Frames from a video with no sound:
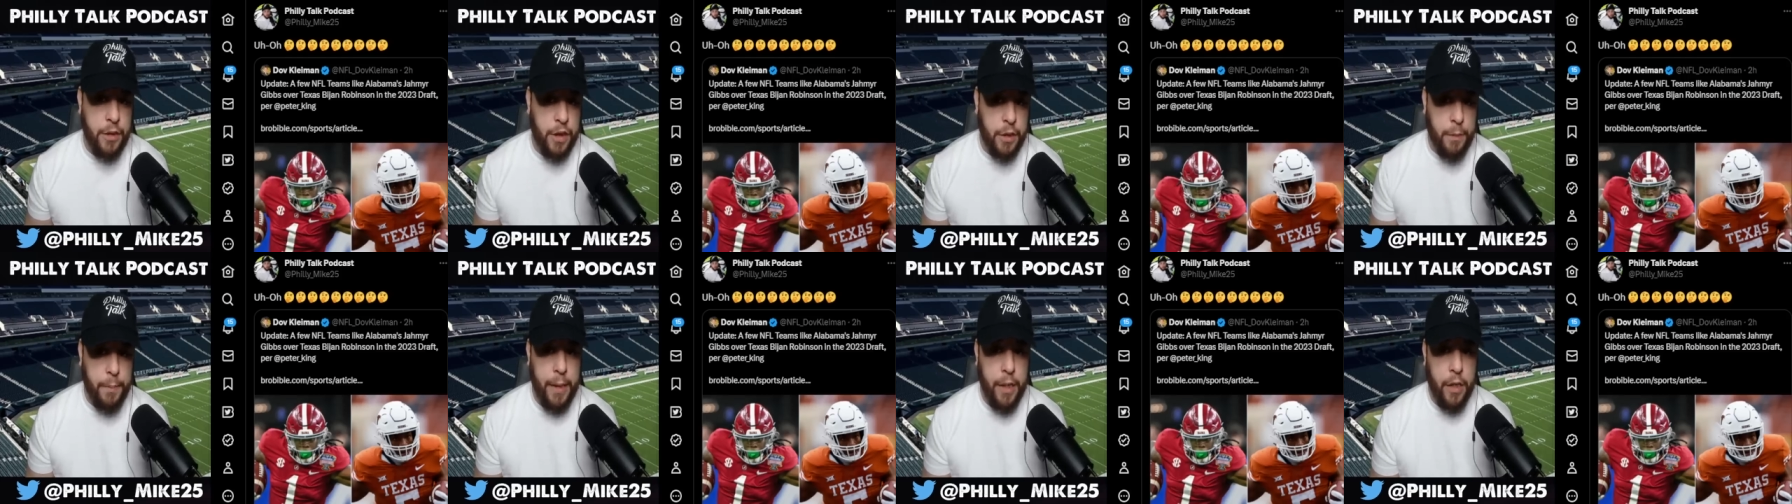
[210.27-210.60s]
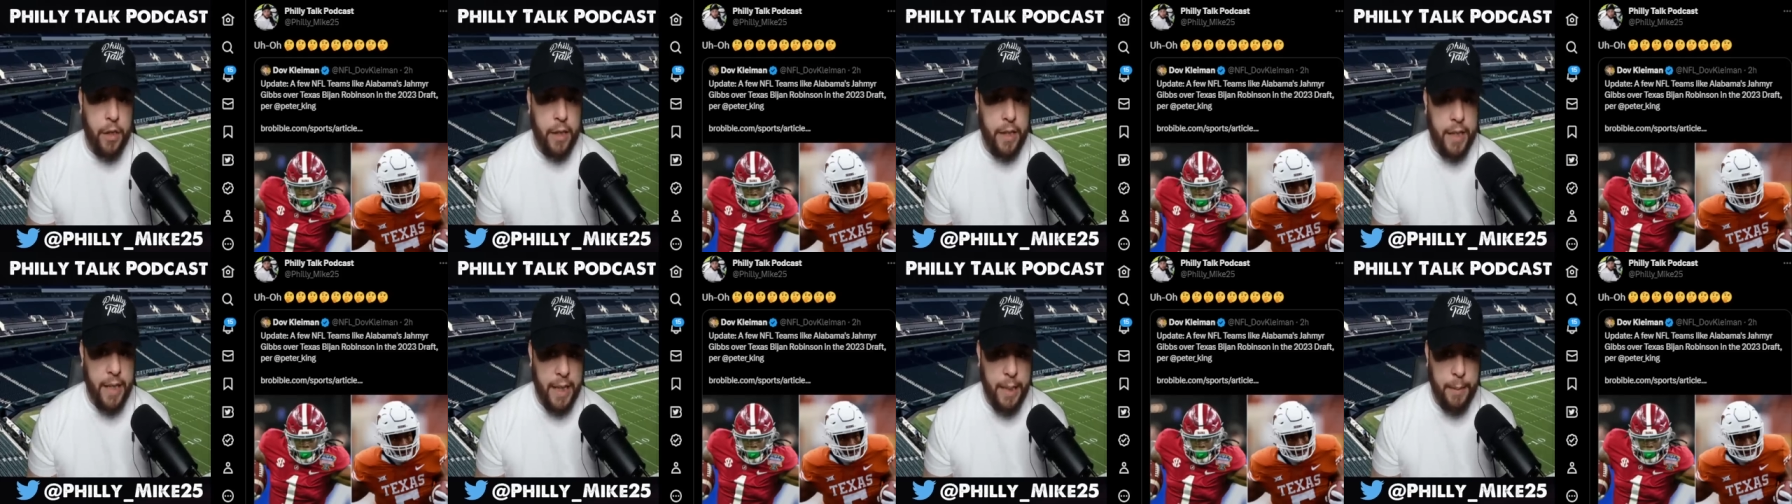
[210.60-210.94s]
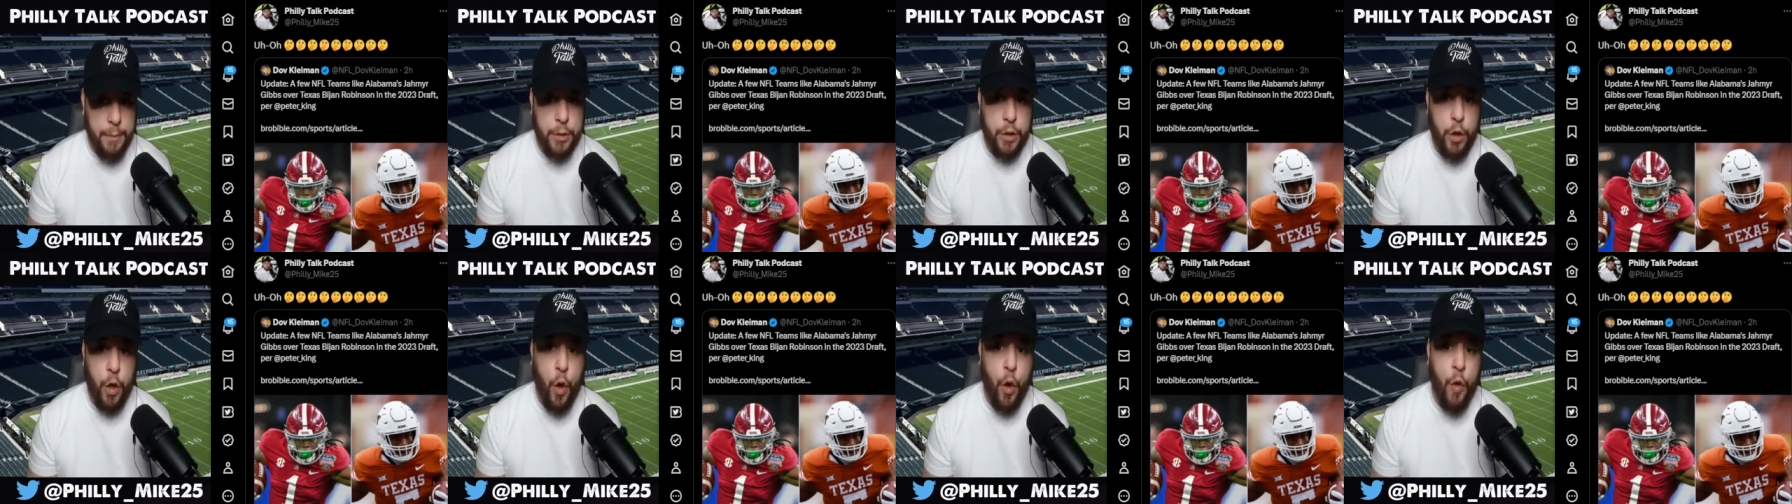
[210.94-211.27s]
Jahmyr
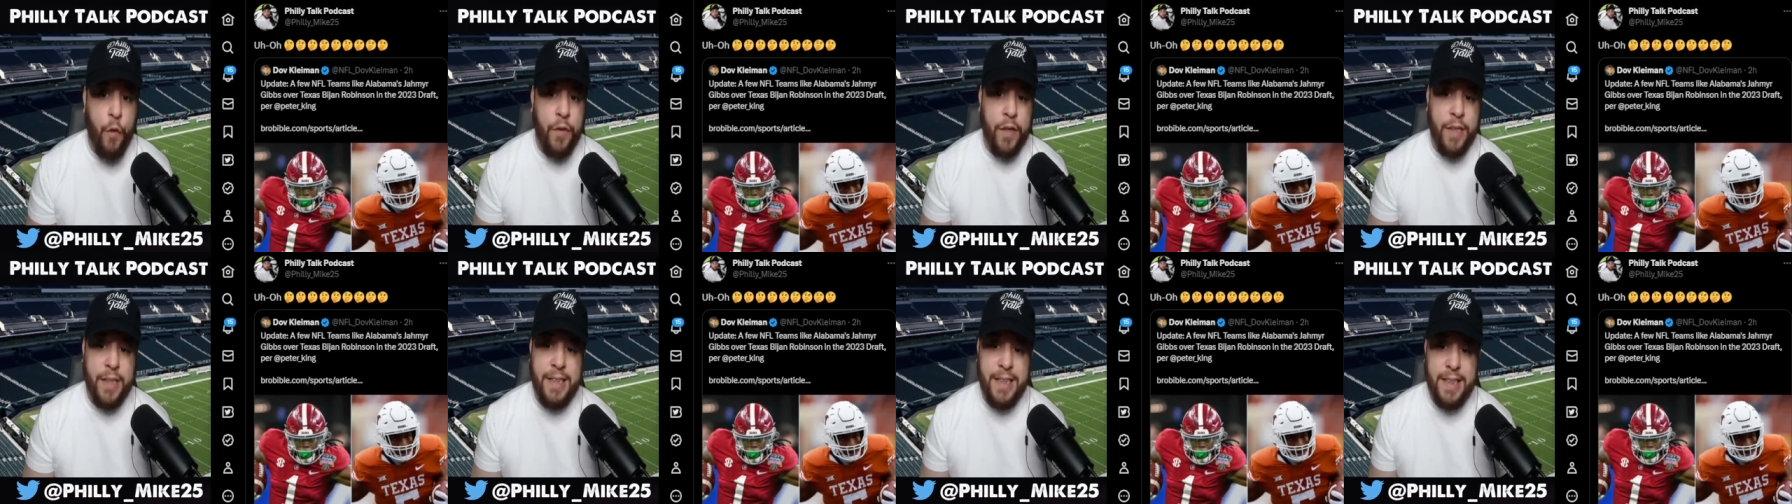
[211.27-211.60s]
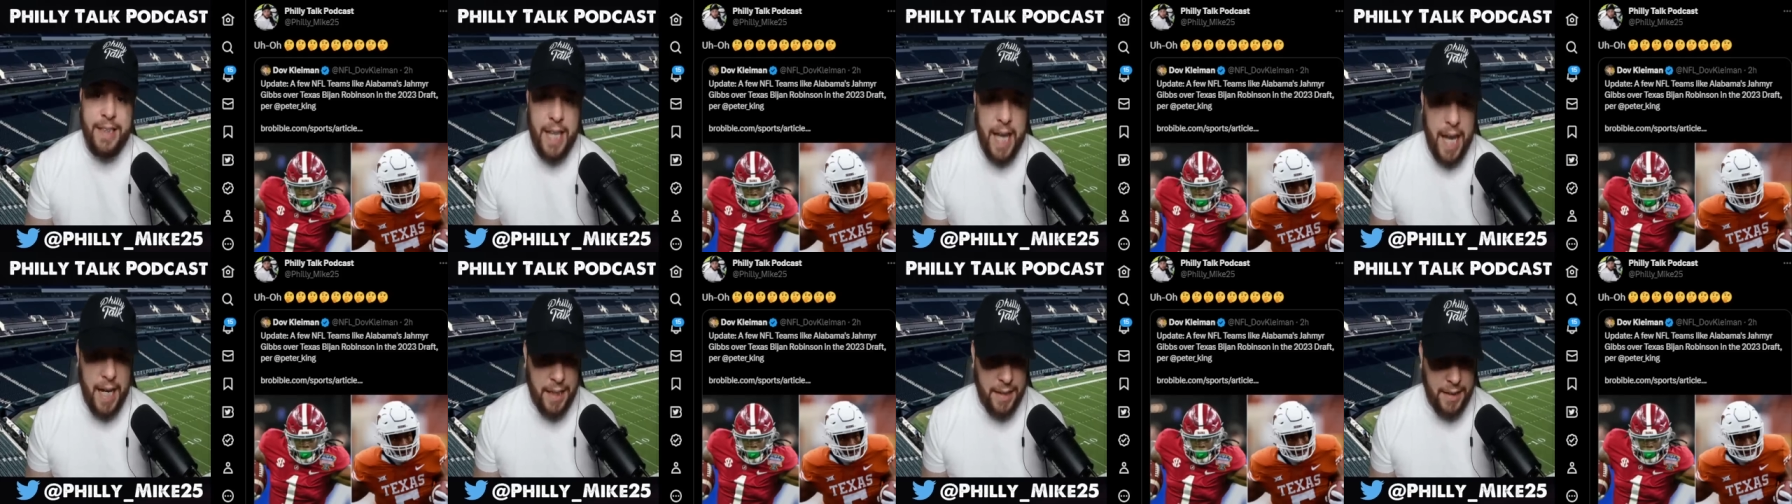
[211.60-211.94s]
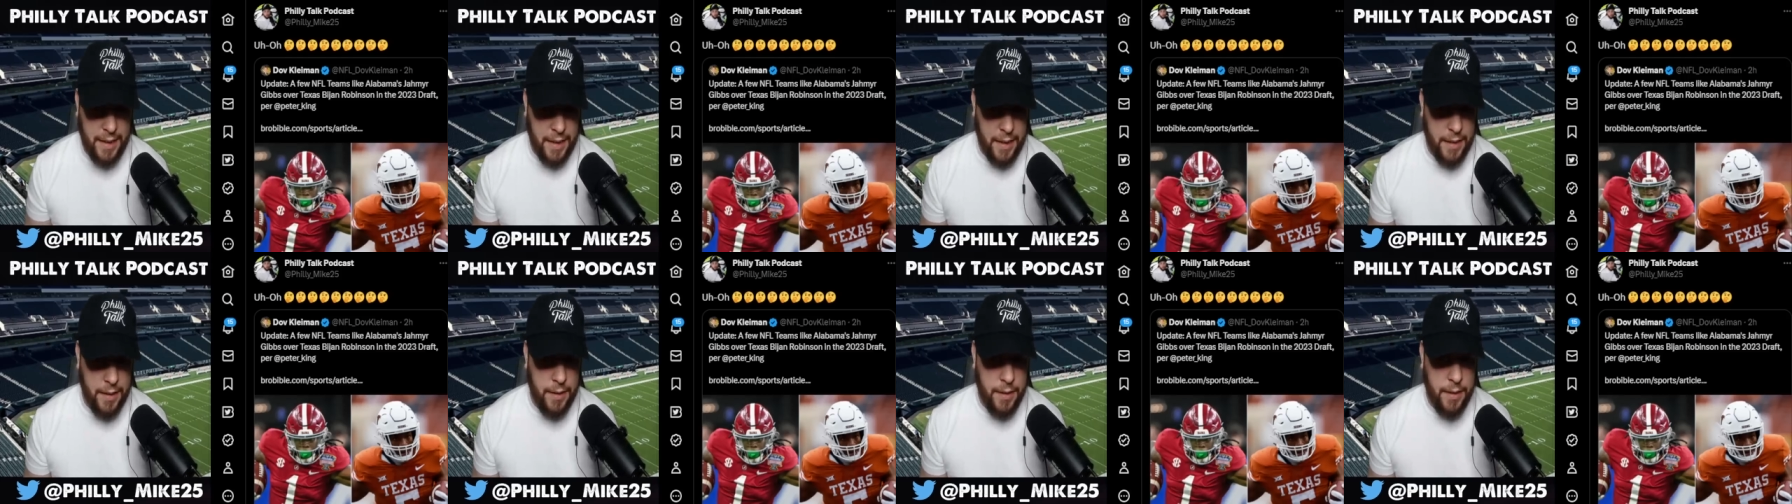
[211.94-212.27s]
Gibbs over
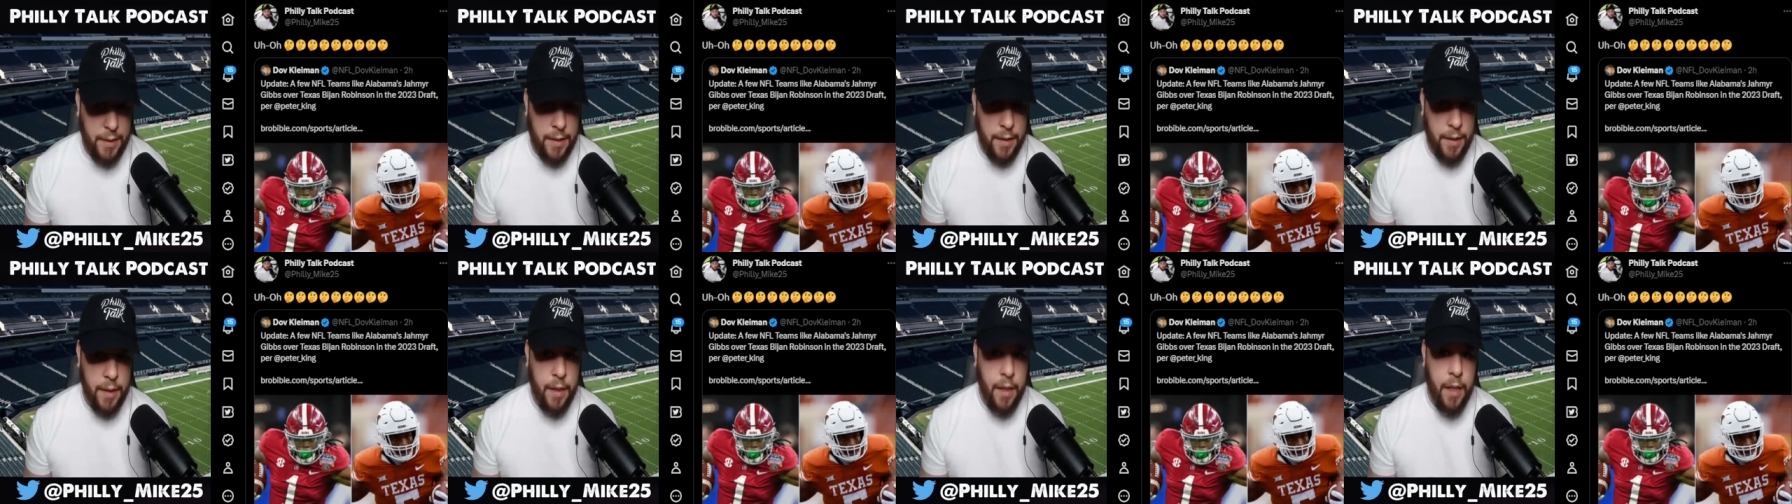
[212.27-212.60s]
Texans,